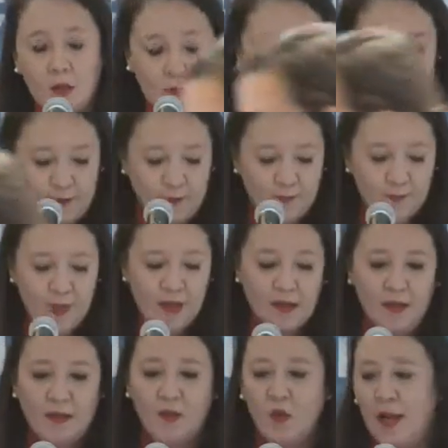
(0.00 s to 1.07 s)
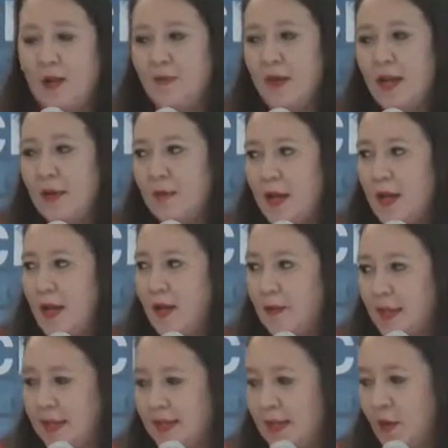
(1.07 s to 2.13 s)
Thank you for your introduction.
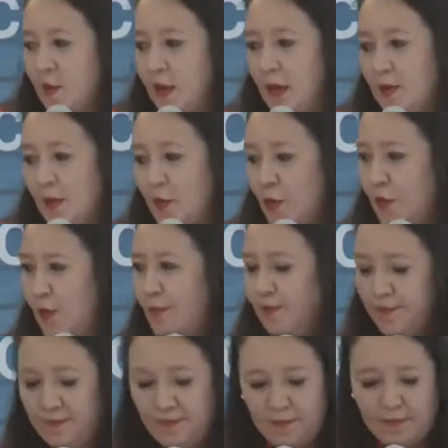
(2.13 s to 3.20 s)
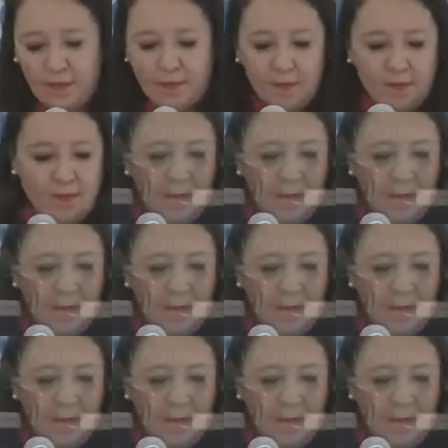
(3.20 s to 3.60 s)
I'm very happy to be here